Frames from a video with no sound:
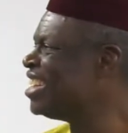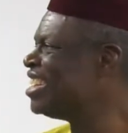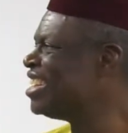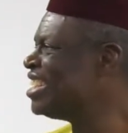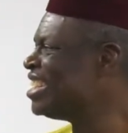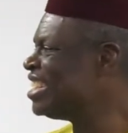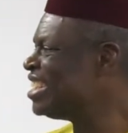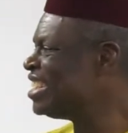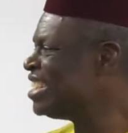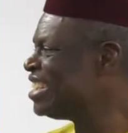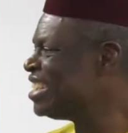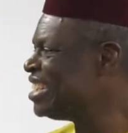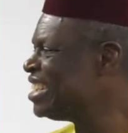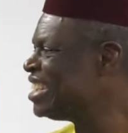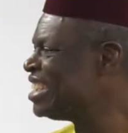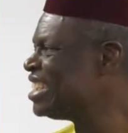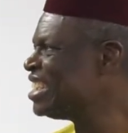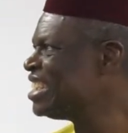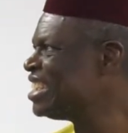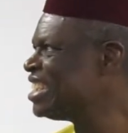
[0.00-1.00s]

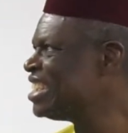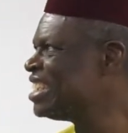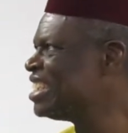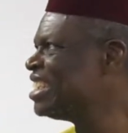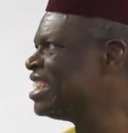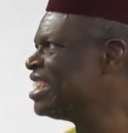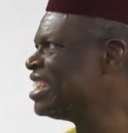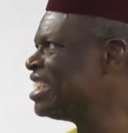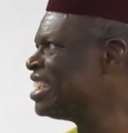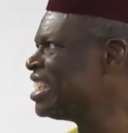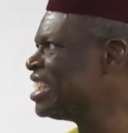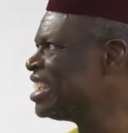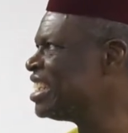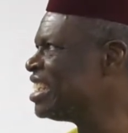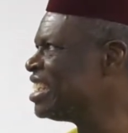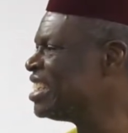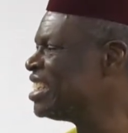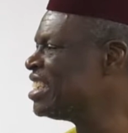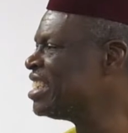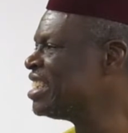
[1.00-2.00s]

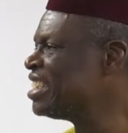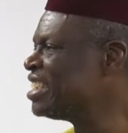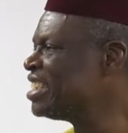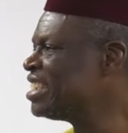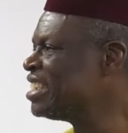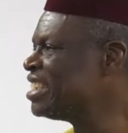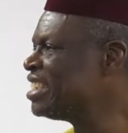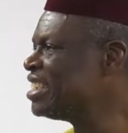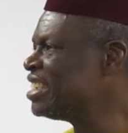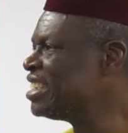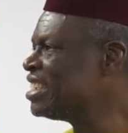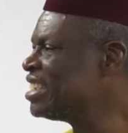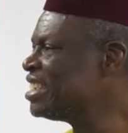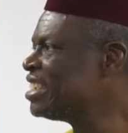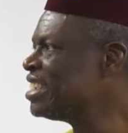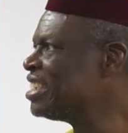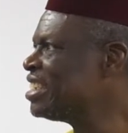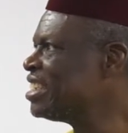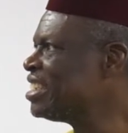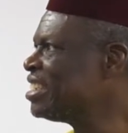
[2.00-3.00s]

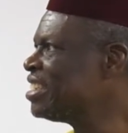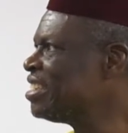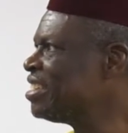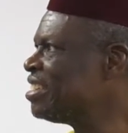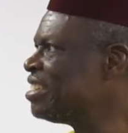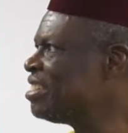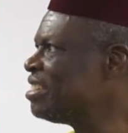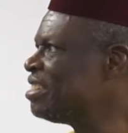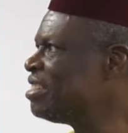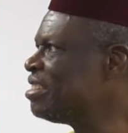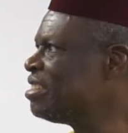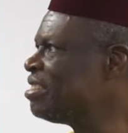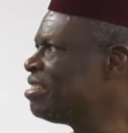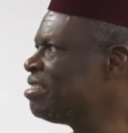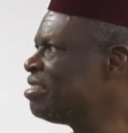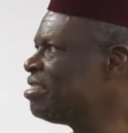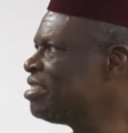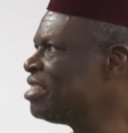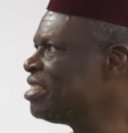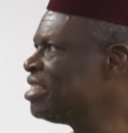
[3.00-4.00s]

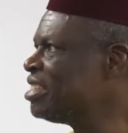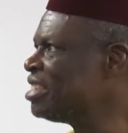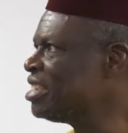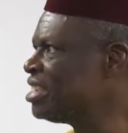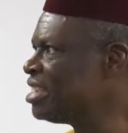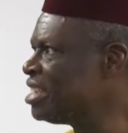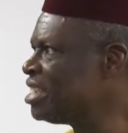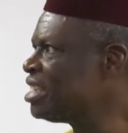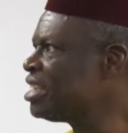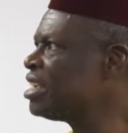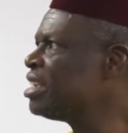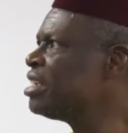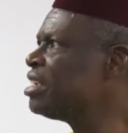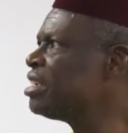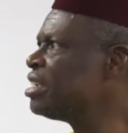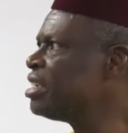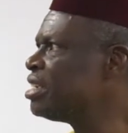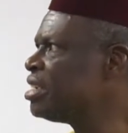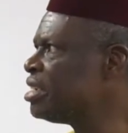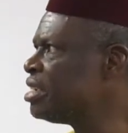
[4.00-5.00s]

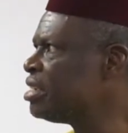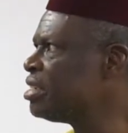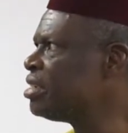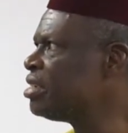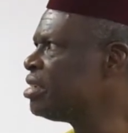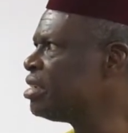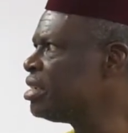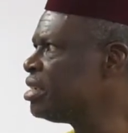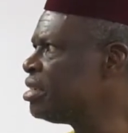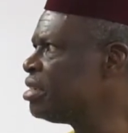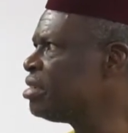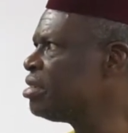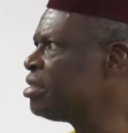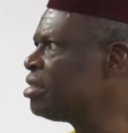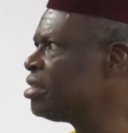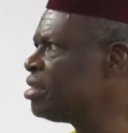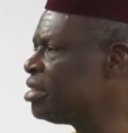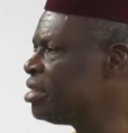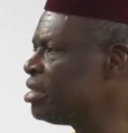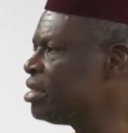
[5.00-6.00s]

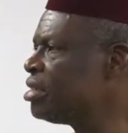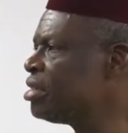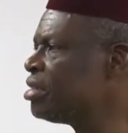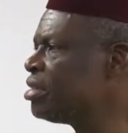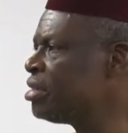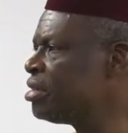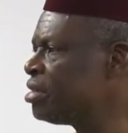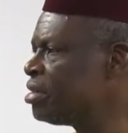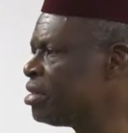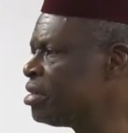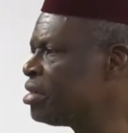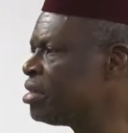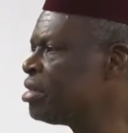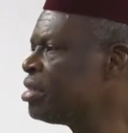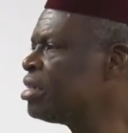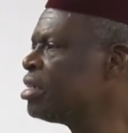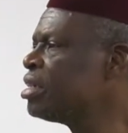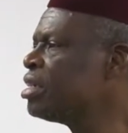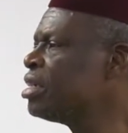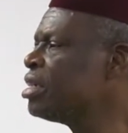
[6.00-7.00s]
[no speech]